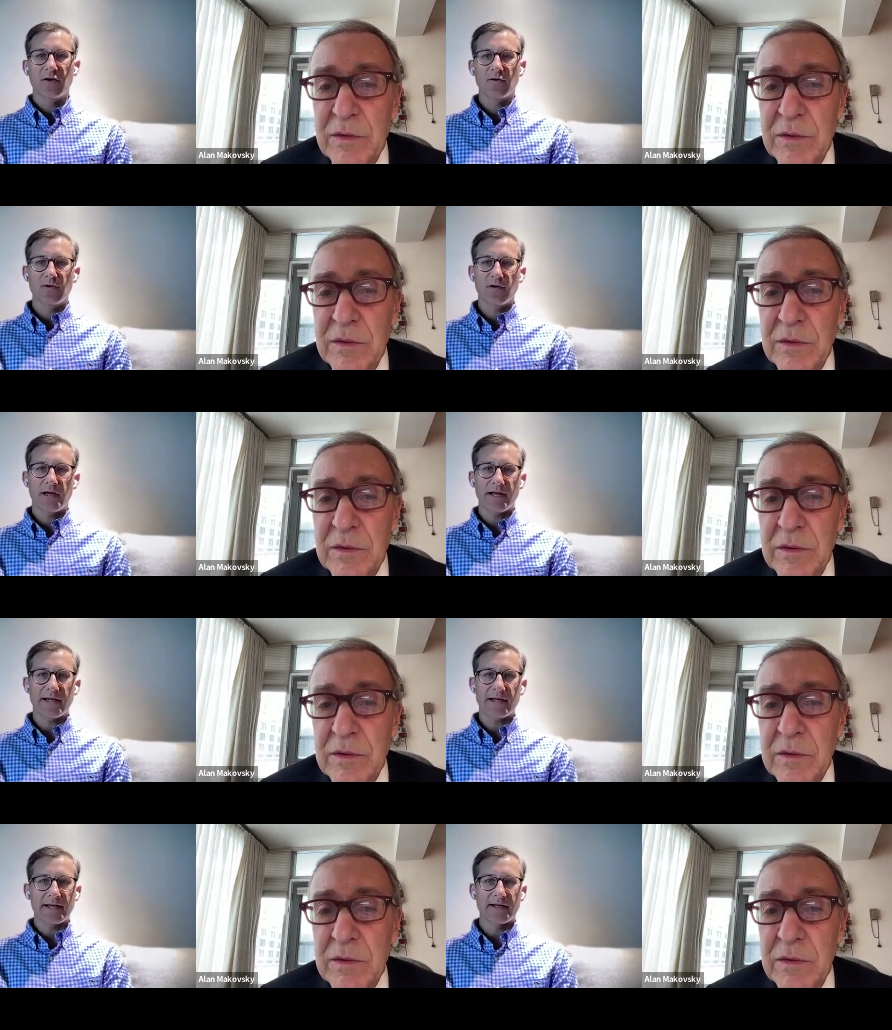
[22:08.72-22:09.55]
Speaker 1: So
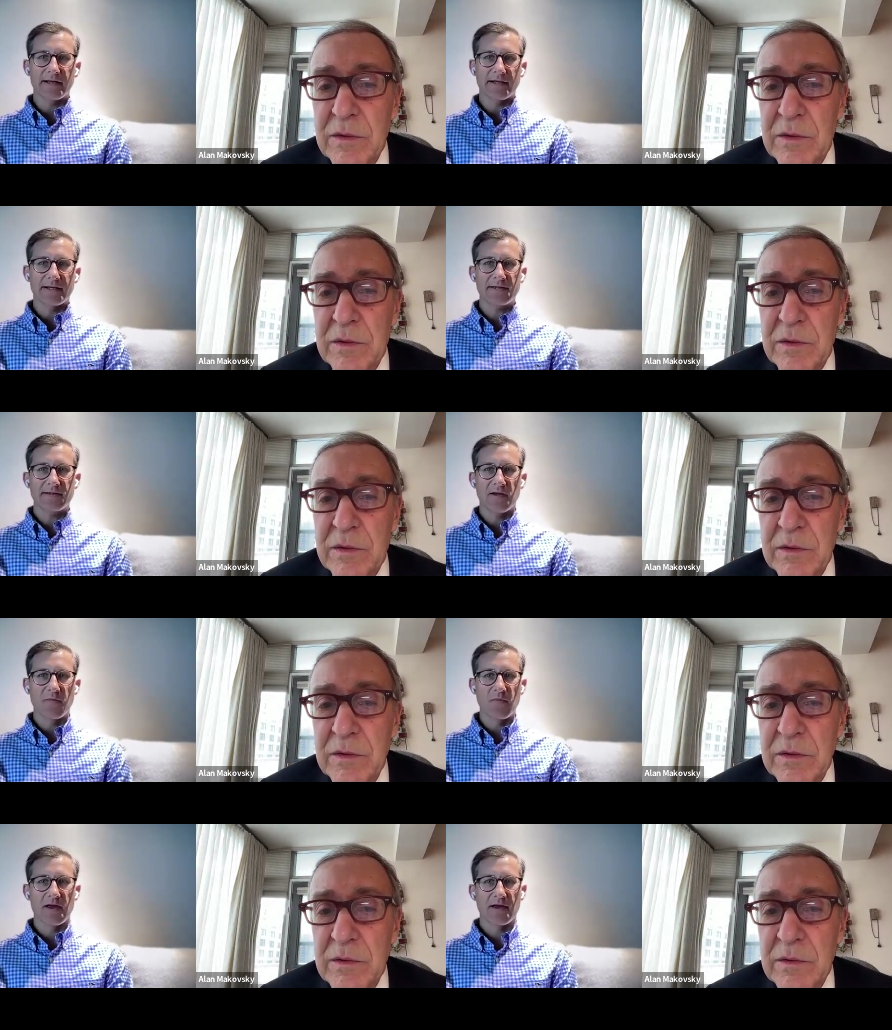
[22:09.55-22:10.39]
I, I, I
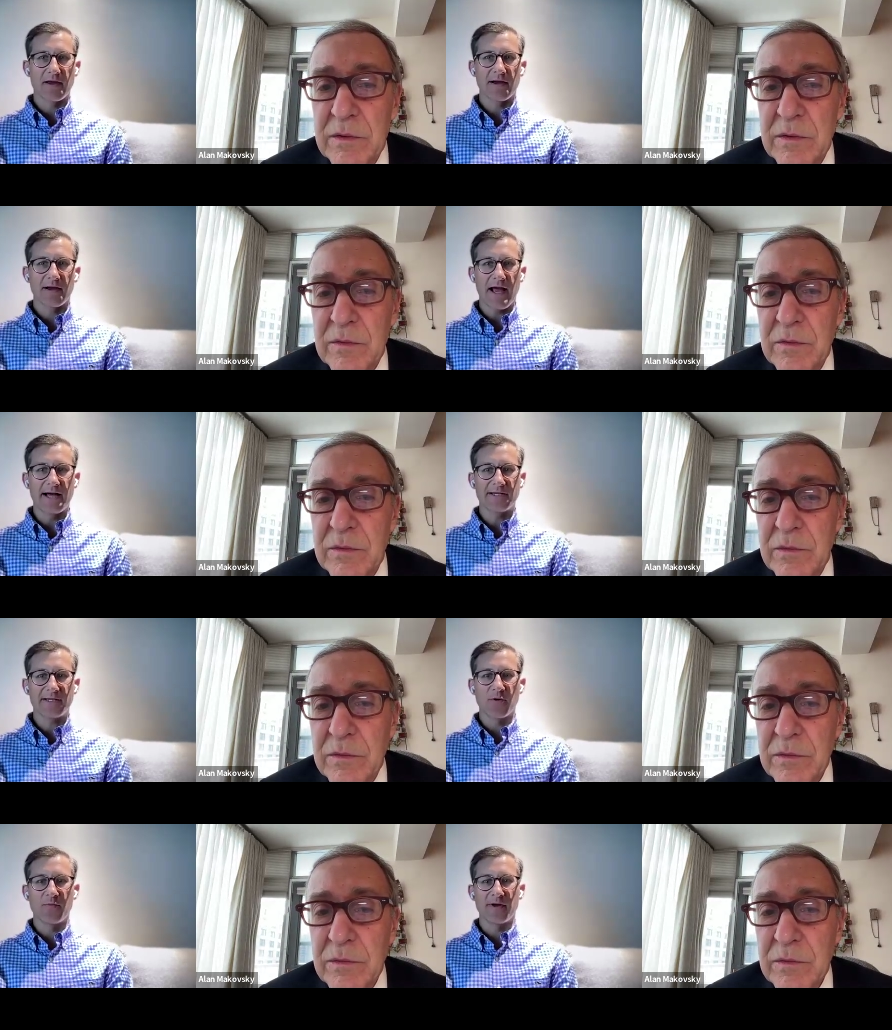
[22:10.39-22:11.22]
guess let me uh,
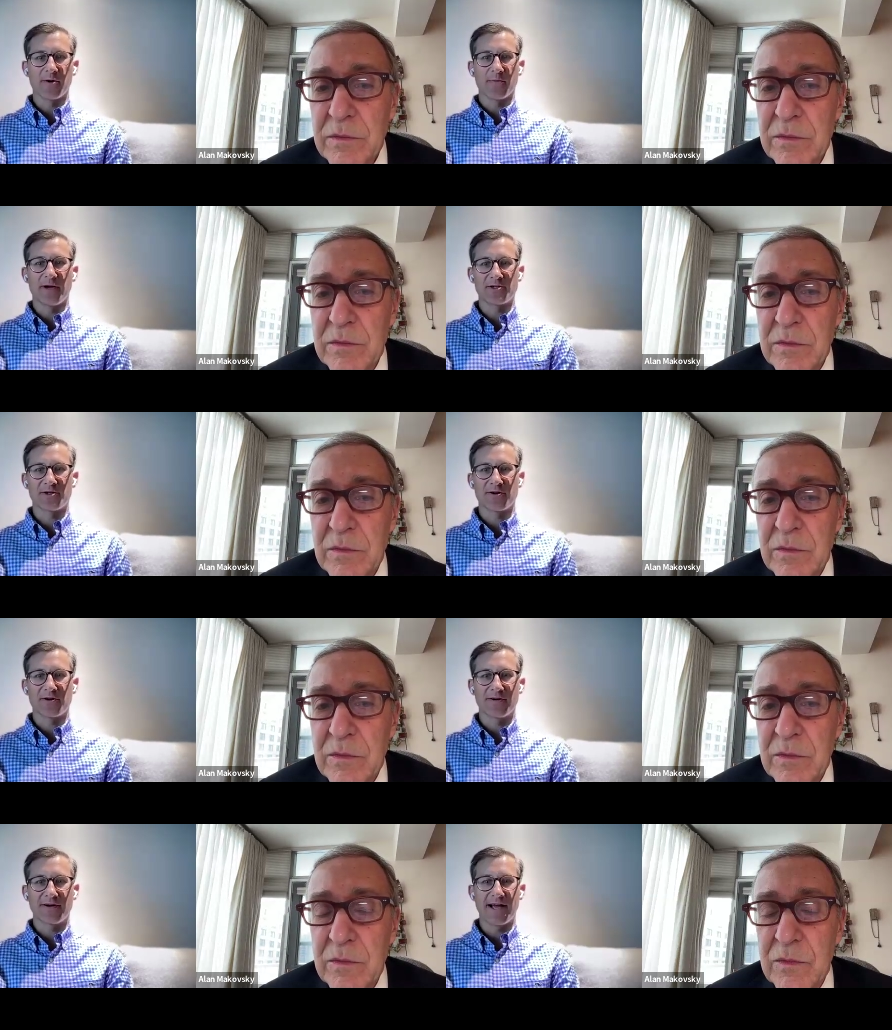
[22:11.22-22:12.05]
ask you bigger
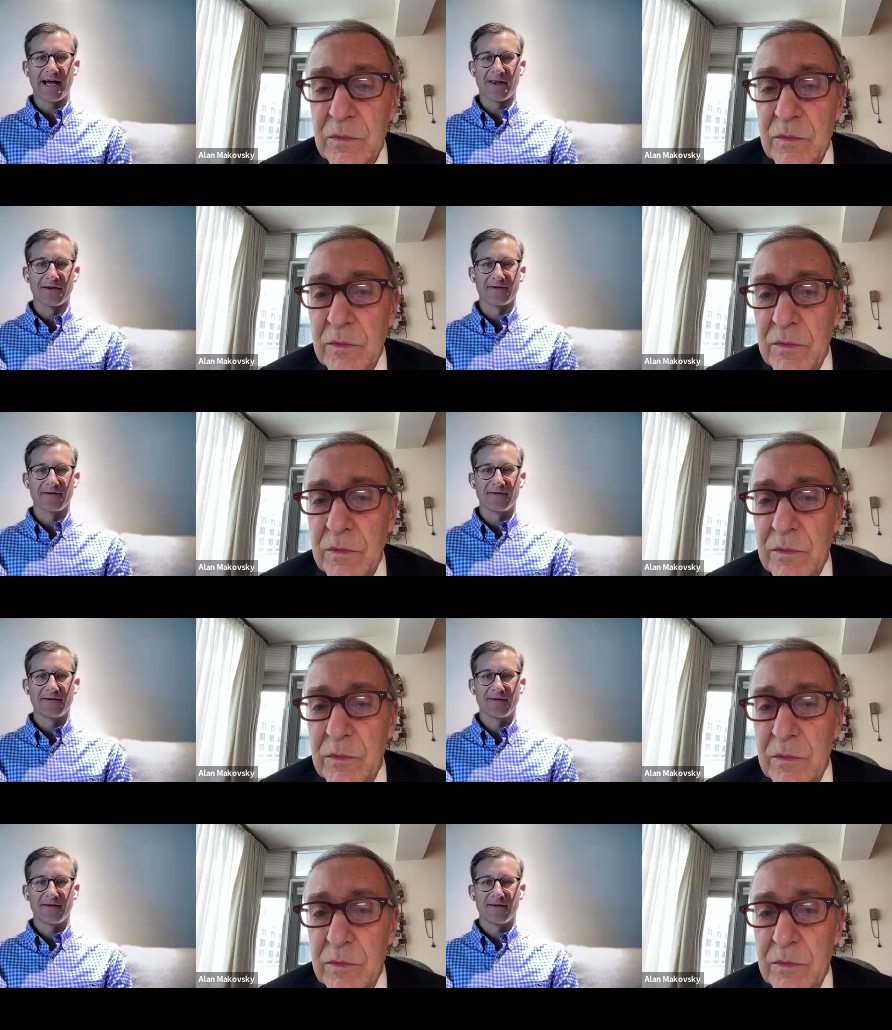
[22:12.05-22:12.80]
picture, Alan.